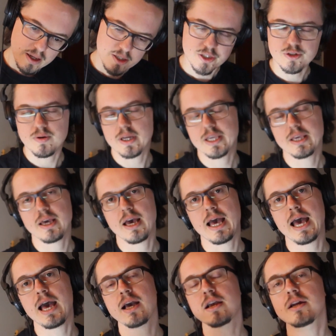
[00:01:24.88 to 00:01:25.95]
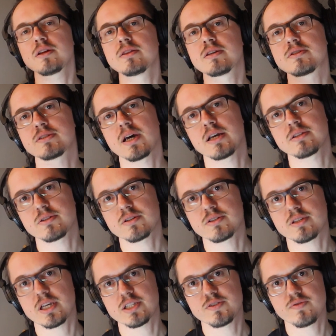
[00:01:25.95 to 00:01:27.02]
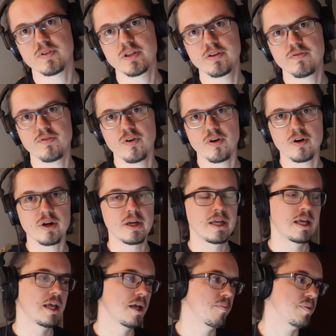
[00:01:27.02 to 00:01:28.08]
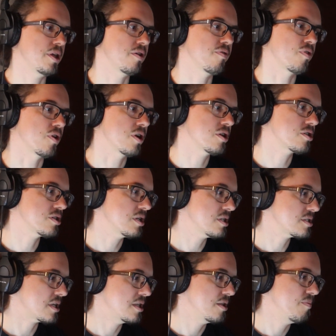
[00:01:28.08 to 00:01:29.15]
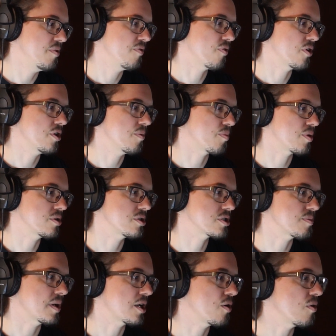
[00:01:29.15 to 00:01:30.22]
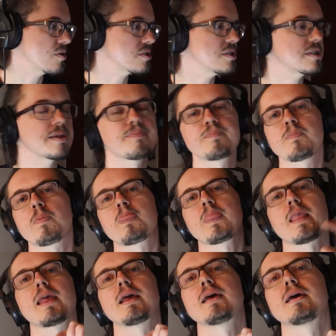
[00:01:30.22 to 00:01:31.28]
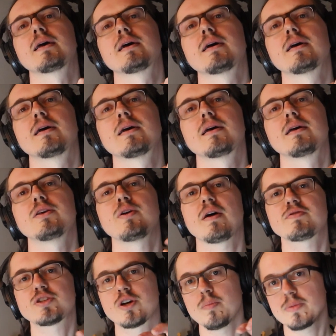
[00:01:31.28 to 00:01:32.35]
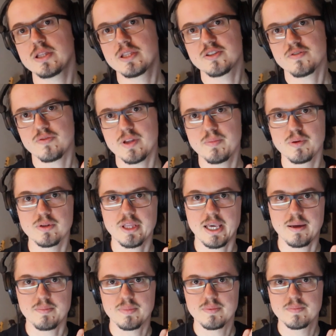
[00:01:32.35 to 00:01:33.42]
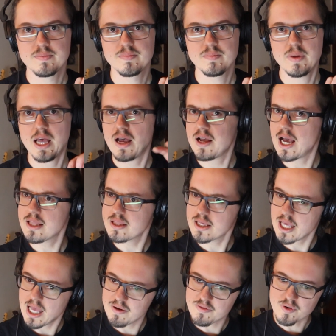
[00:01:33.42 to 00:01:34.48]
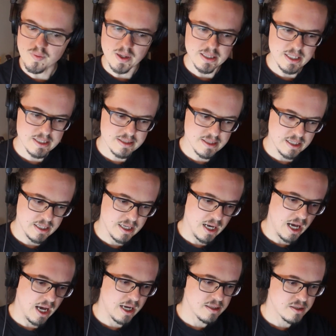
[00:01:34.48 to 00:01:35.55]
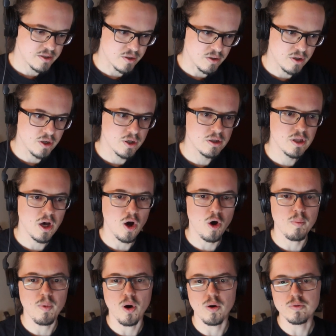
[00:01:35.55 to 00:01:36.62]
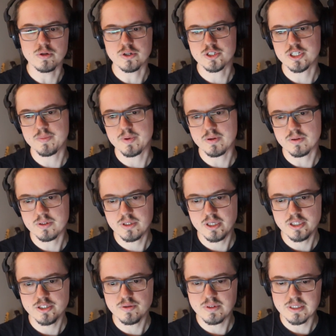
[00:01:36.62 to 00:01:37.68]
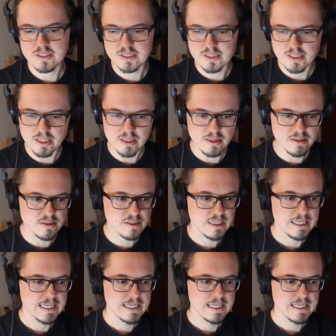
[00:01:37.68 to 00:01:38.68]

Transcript: a true IKEA hacker, design successfully for PEAK Furnishings, and before you purchase my courses, you have to complete this free bootcamp. I think everyone, it's the guide to good home ownership. It will teach you the skills